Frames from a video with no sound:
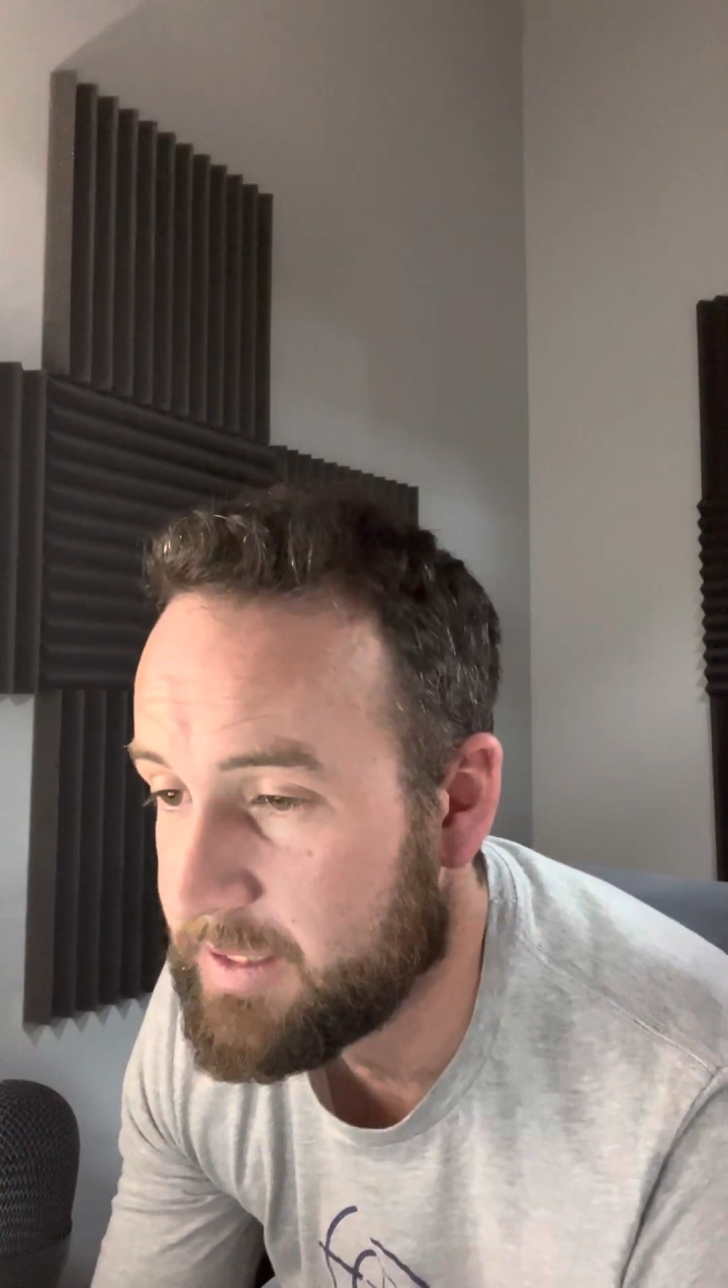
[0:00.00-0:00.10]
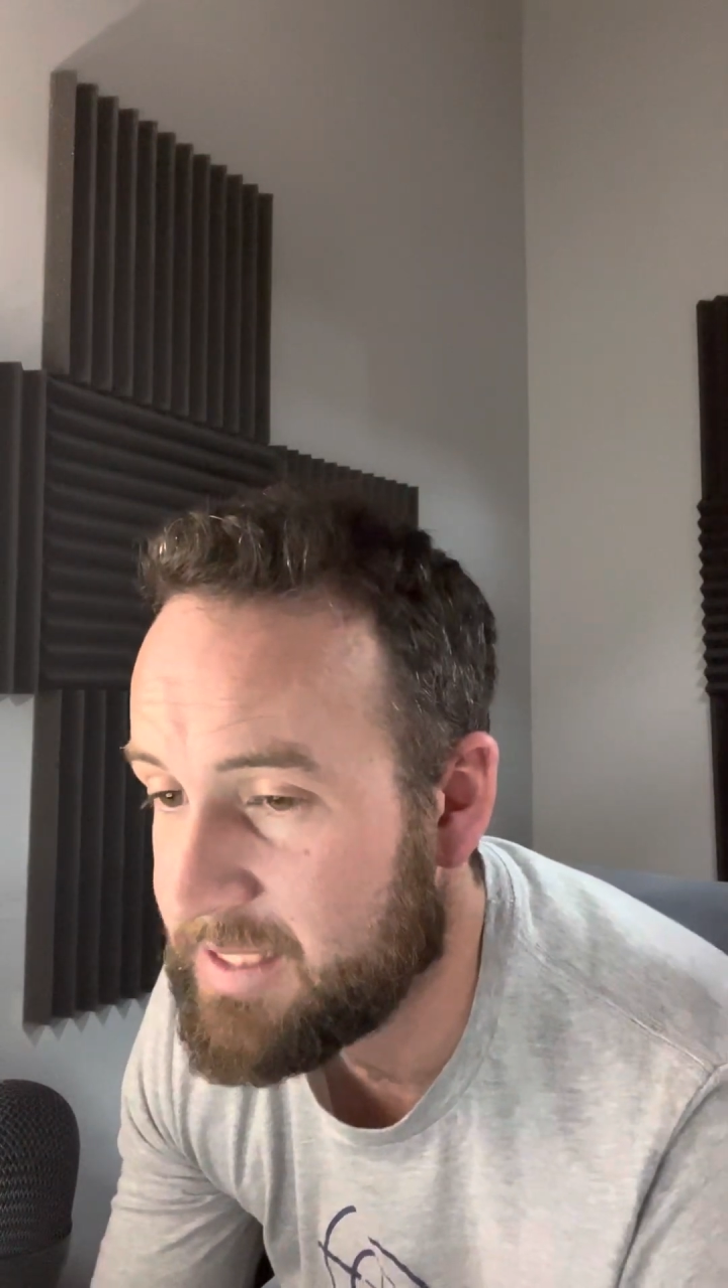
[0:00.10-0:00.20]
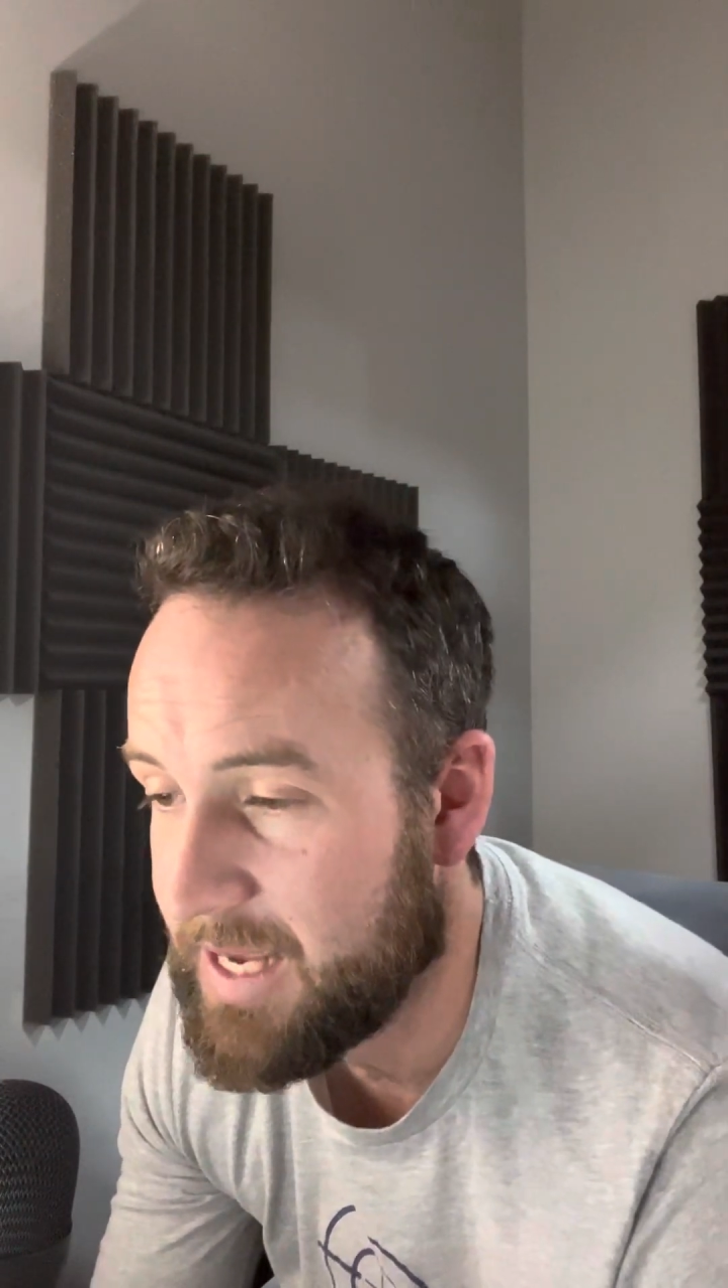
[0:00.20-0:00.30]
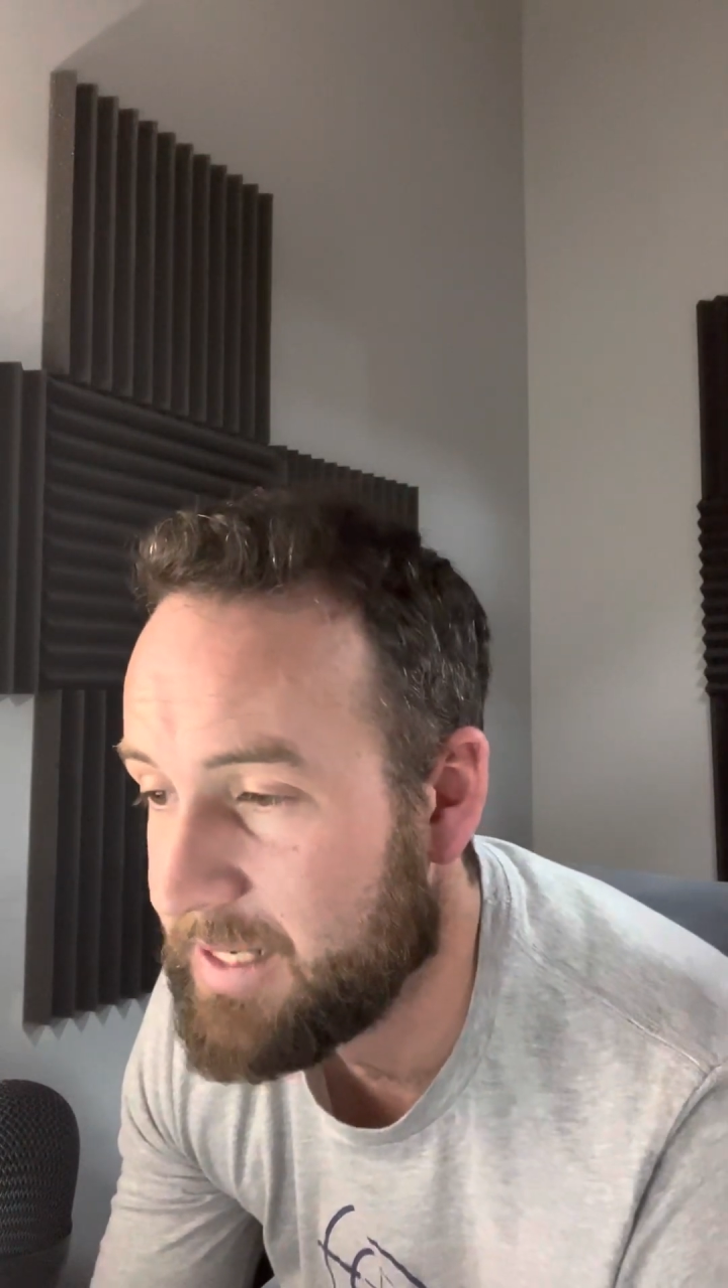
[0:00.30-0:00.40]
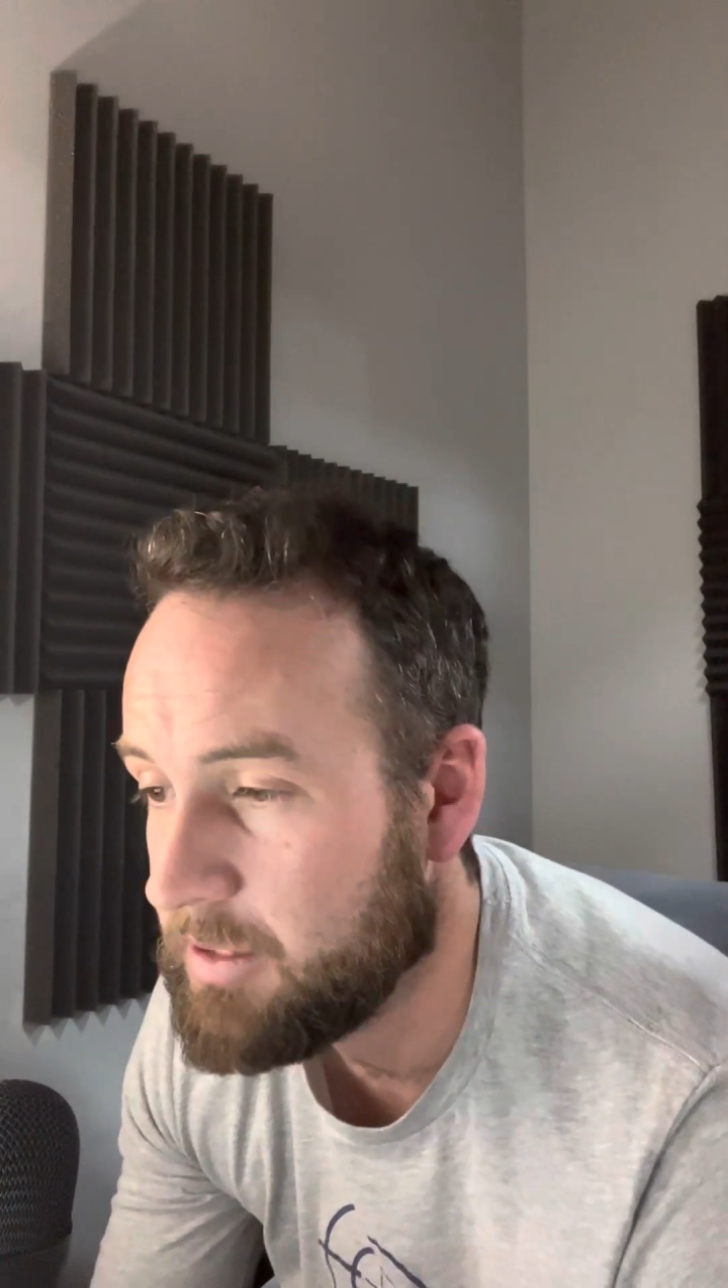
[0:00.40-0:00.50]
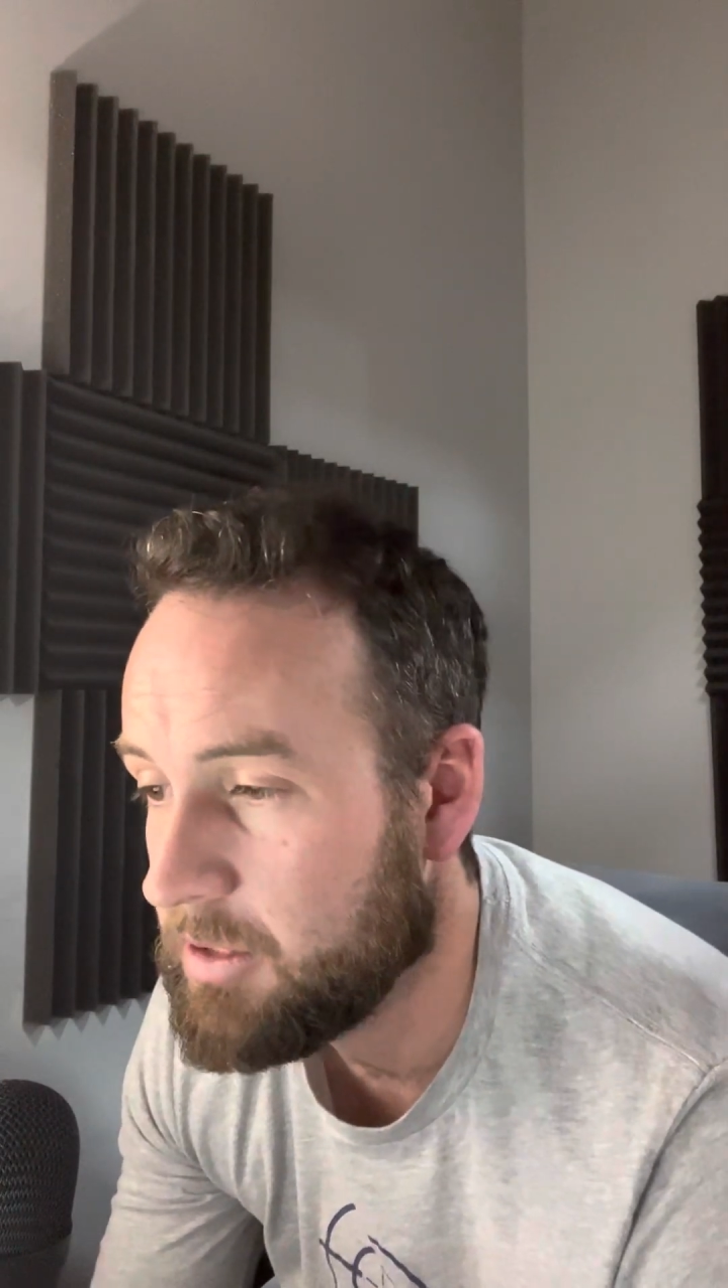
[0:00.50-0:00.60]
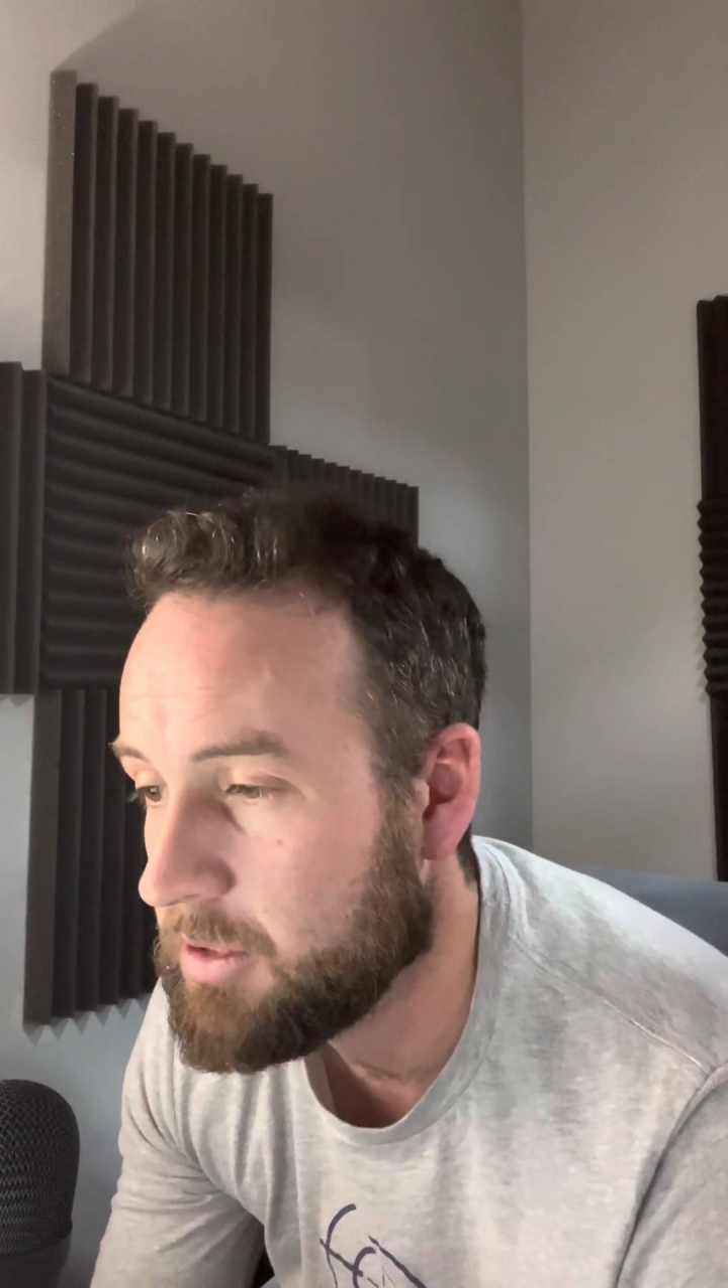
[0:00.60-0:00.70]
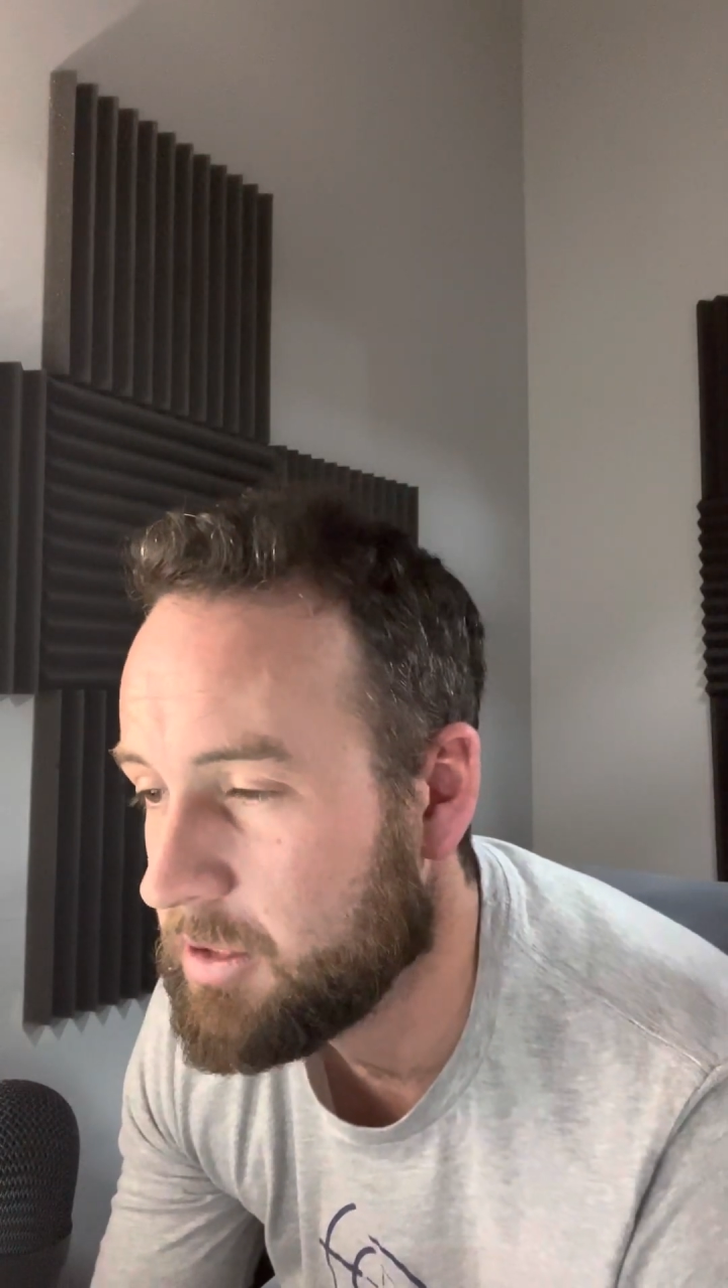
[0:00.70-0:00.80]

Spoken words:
tan,